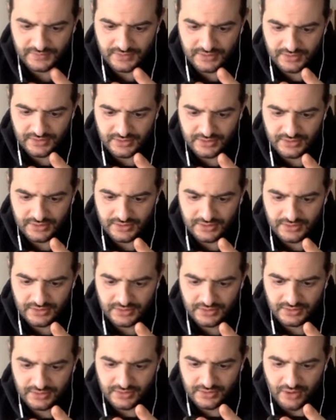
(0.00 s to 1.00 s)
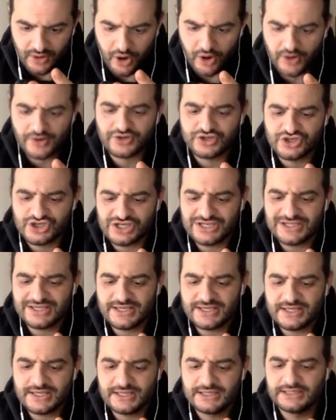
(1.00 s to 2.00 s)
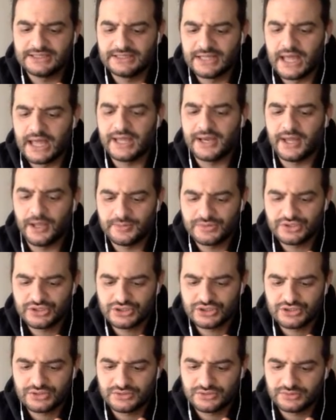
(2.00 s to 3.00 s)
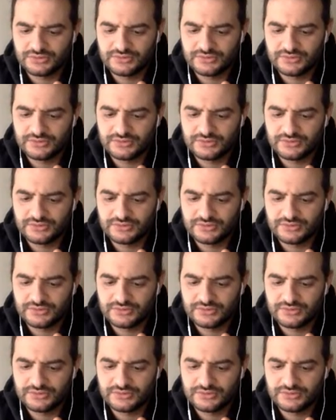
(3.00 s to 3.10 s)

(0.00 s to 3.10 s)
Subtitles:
the RG lineups.